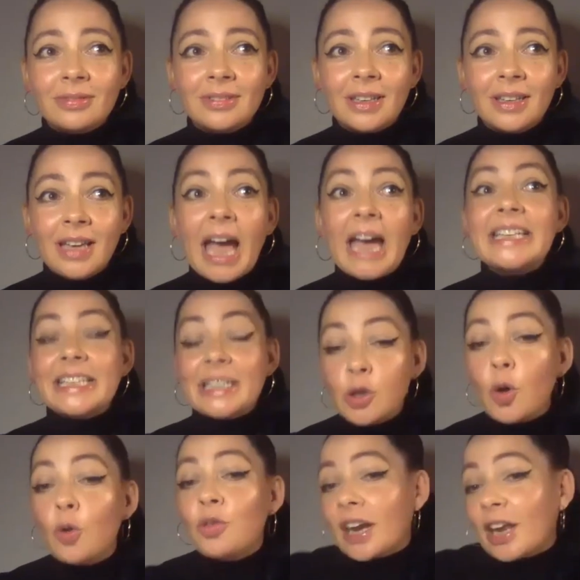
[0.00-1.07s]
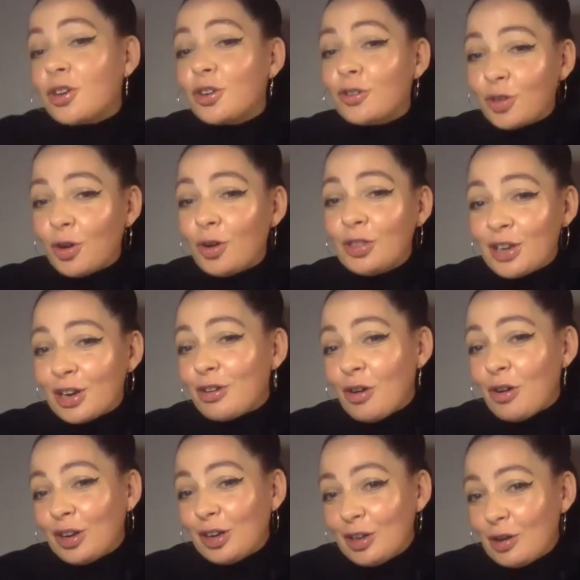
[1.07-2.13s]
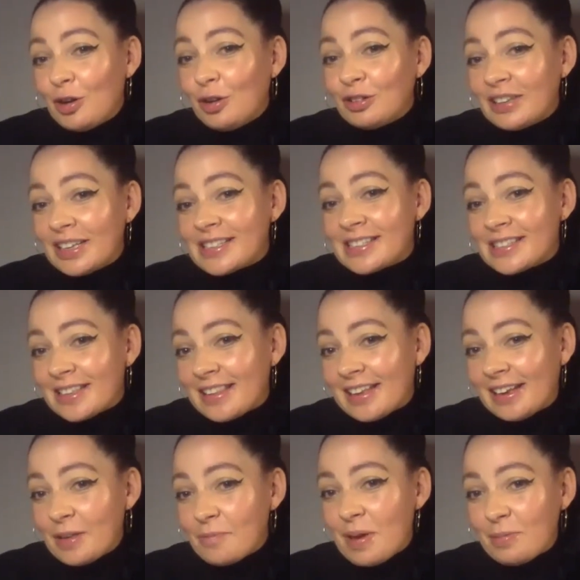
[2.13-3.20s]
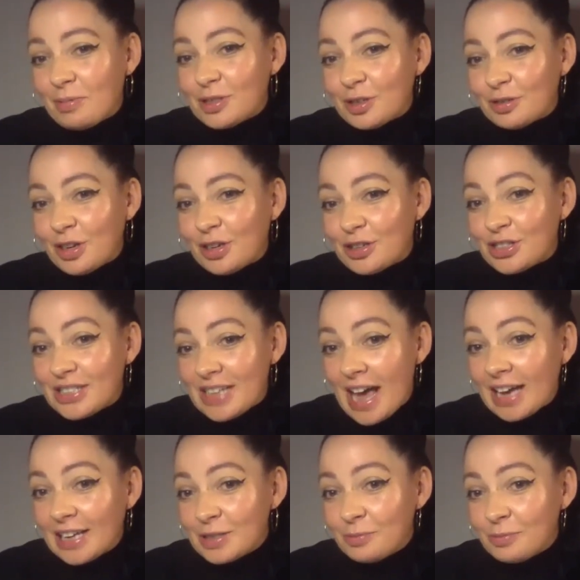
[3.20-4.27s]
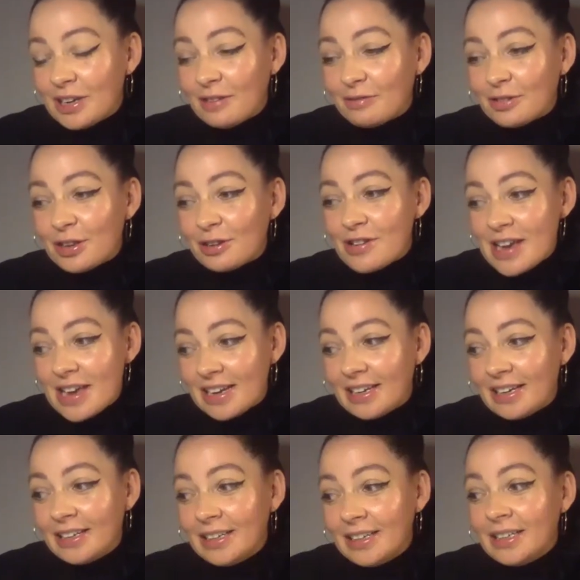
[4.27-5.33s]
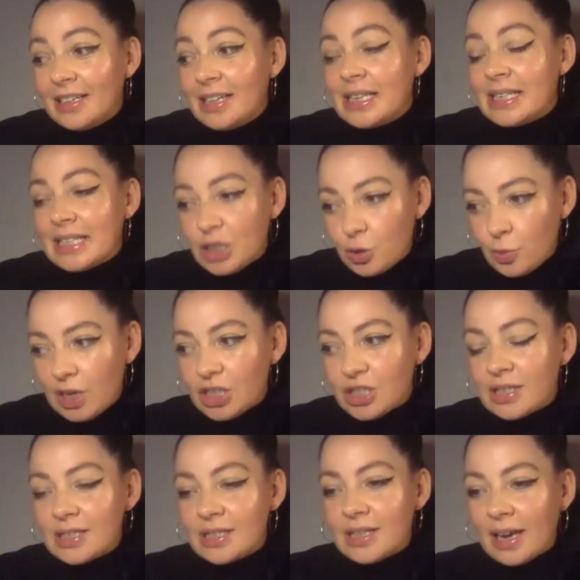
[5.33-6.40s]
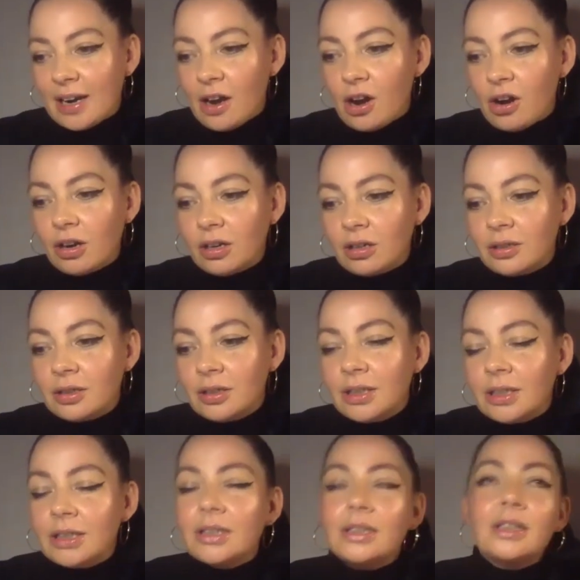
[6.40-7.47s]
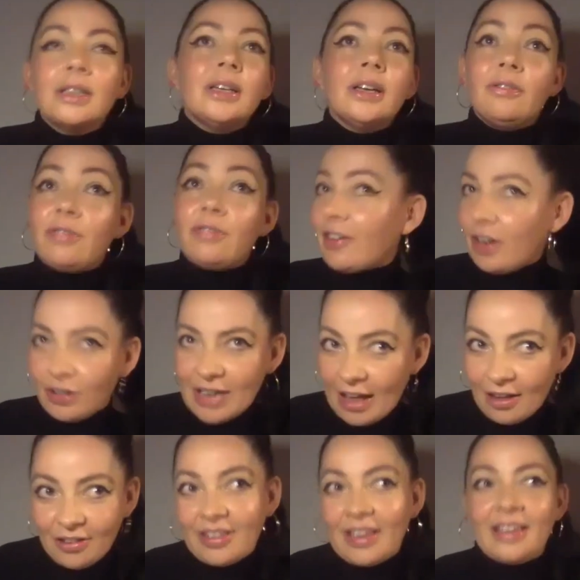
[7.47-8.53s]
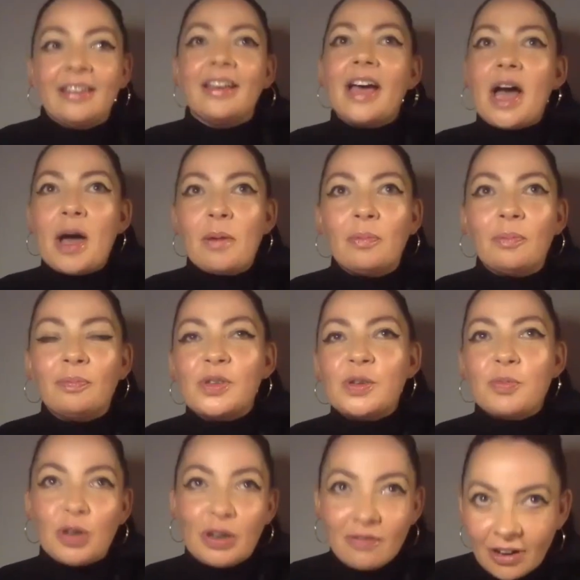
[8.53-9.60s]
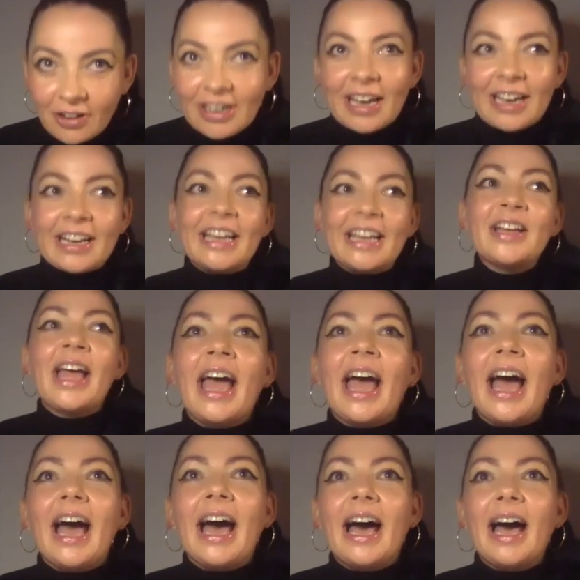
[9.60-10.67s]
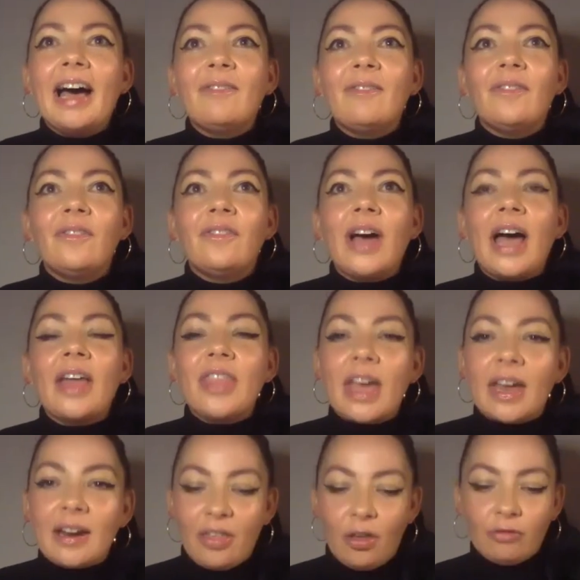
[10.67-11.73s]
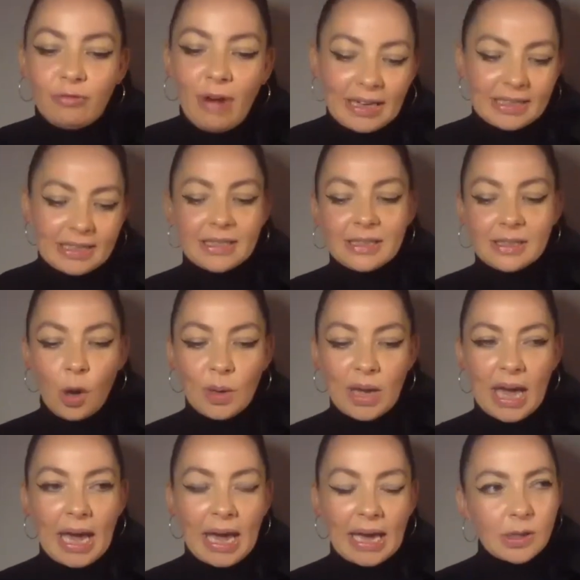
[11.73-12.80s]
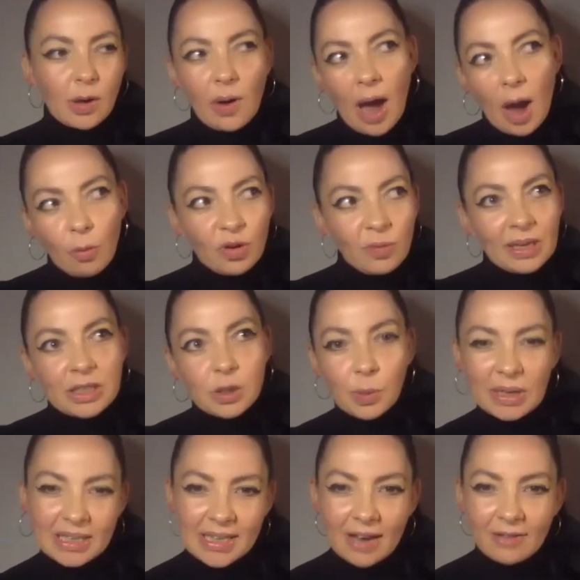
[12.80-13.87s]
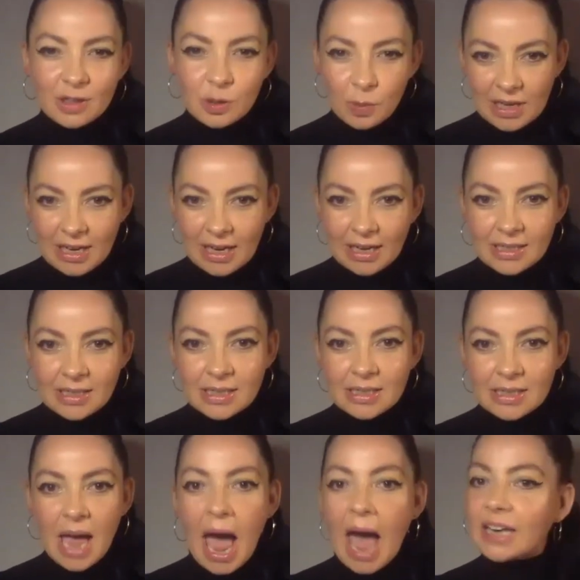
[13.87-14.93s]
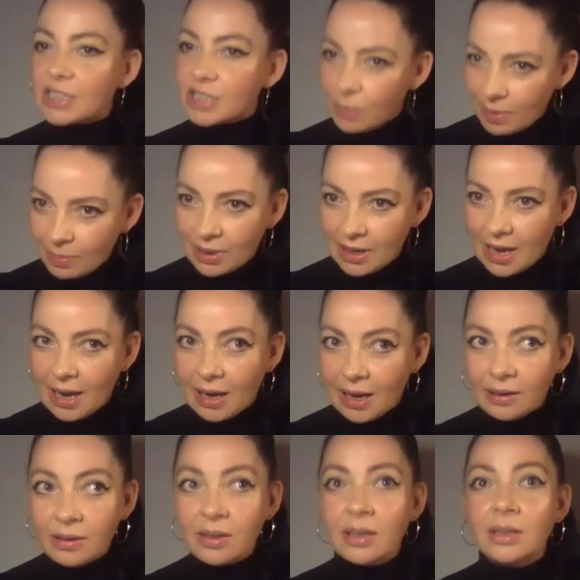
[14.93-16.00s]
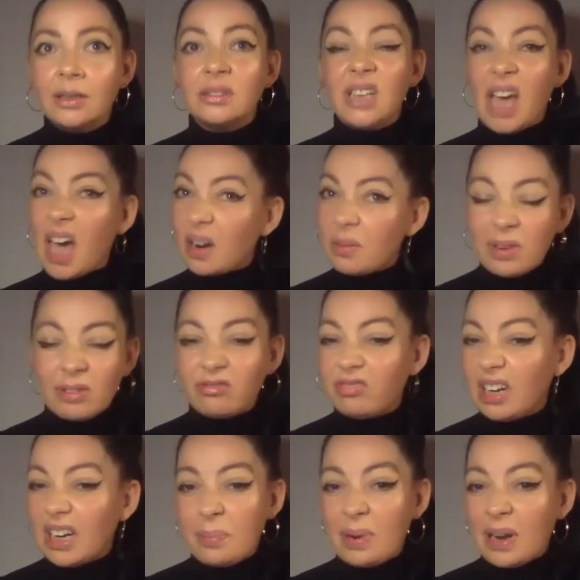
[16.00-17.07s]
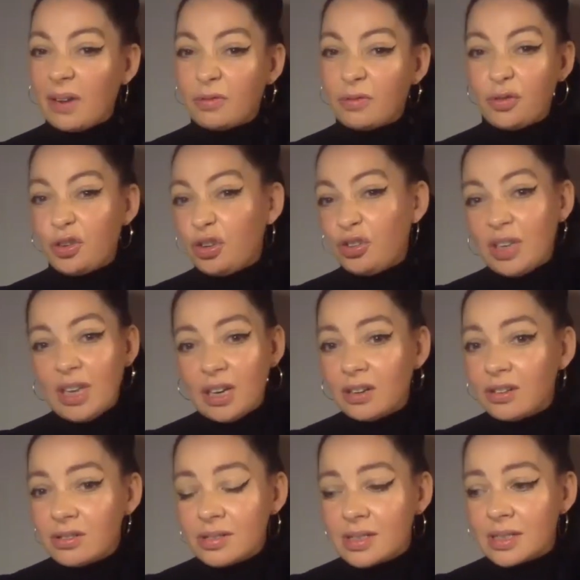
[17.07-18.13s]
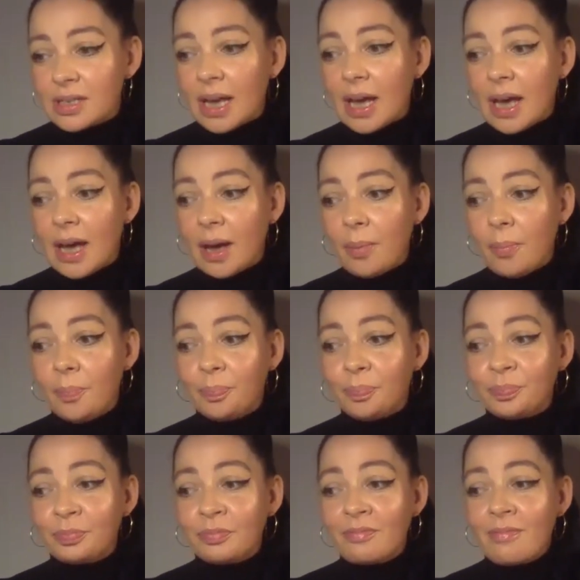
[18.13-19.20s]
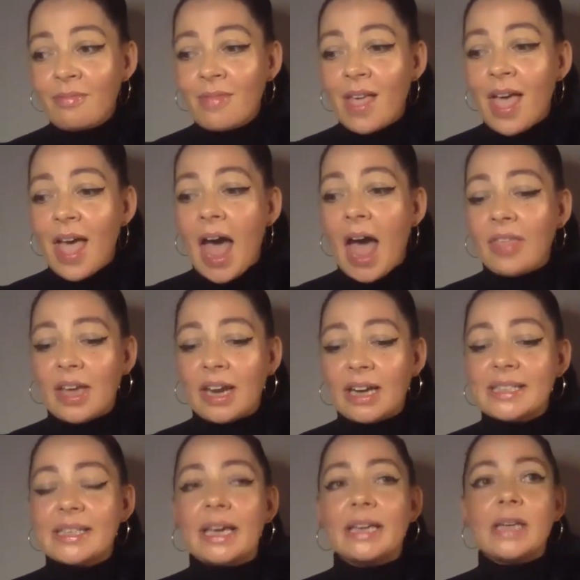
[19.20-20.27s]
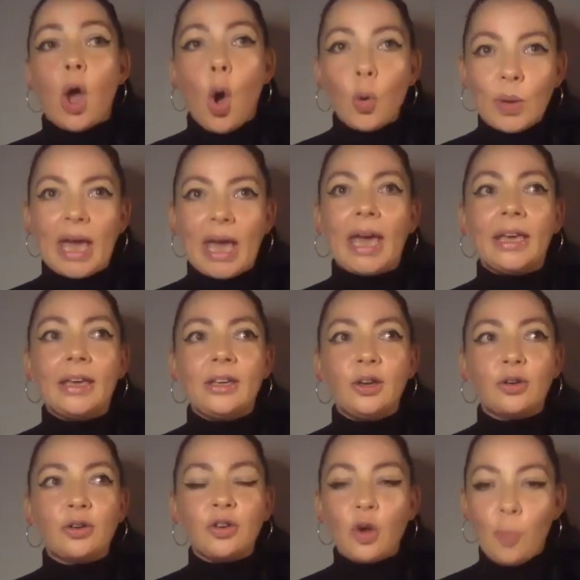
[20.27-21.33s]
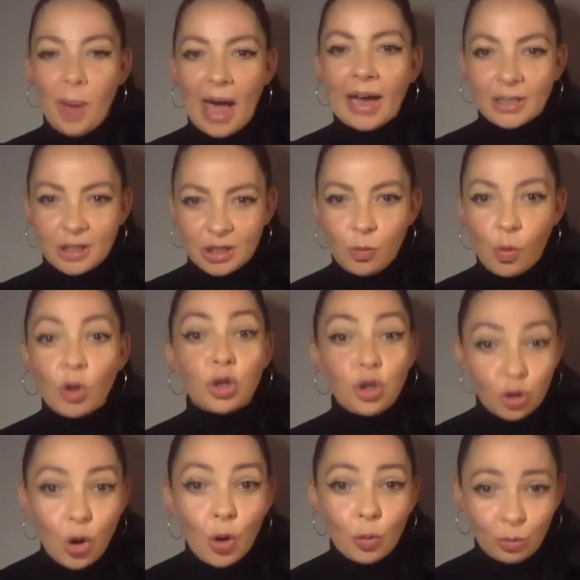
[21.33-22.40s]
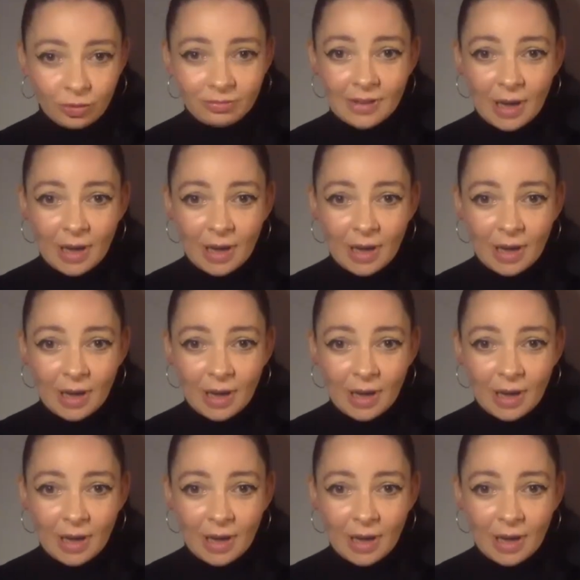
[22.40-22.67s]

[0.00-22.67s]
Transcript: I didn't know that I could have gone there all along. This is the thing that people don't understand whenever they're in situations that are very unhealthy, um, to put it very lightly. Um, and then I thought, right, okay, so I would have been 27, 28, hadn't been playing, yeah, hadn't been really playing for a few years. Um, and then decide, okay, you're going to go back to what you know.